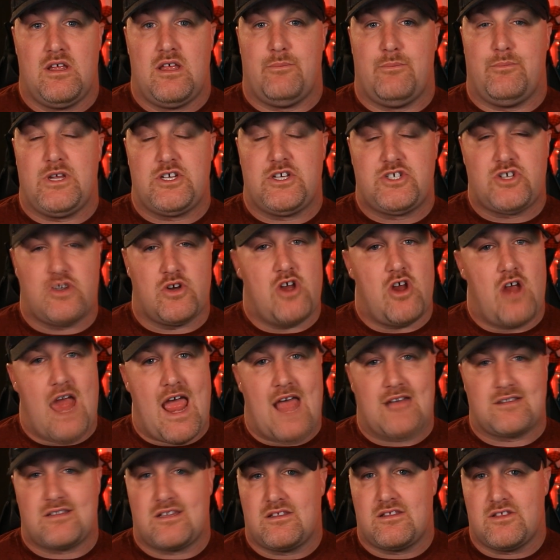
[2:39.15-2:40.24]
be sure you're
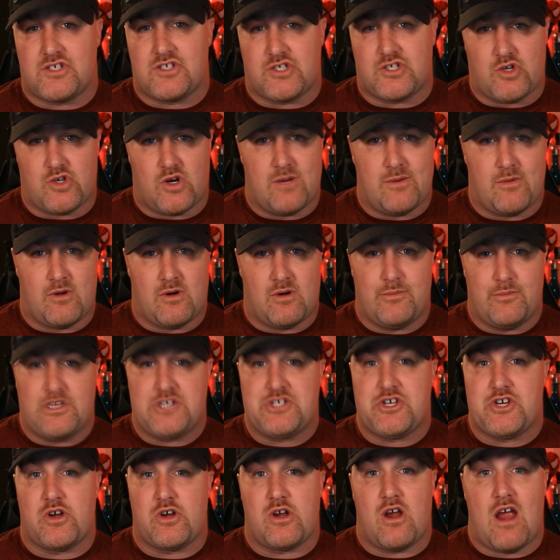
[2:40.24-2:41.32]
asking the streamer, be
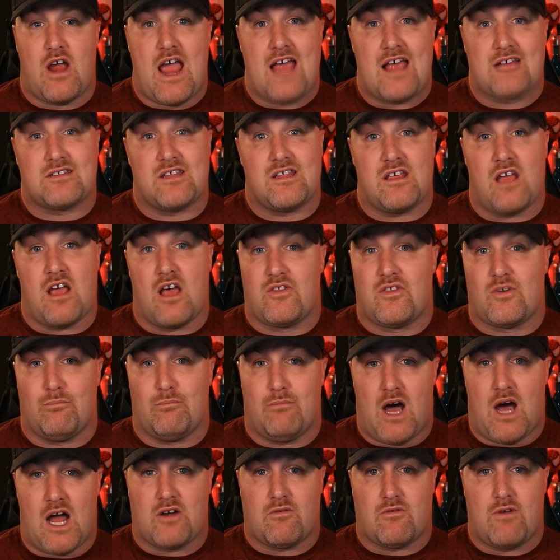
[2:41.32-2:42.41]
sure you're asking other
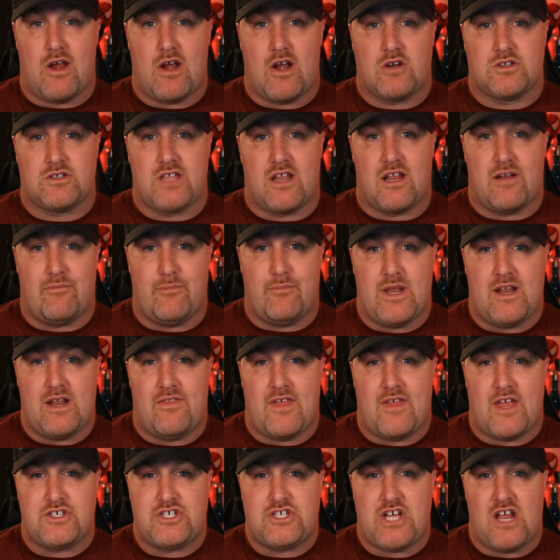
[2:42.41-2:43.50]
moderators that have been in
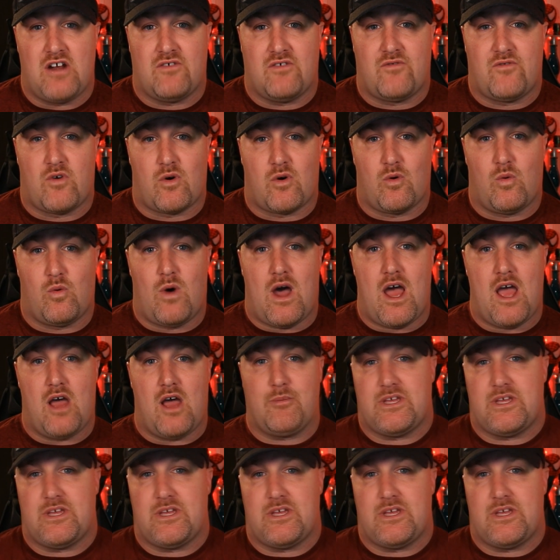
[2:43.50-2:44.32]
that channel for a while,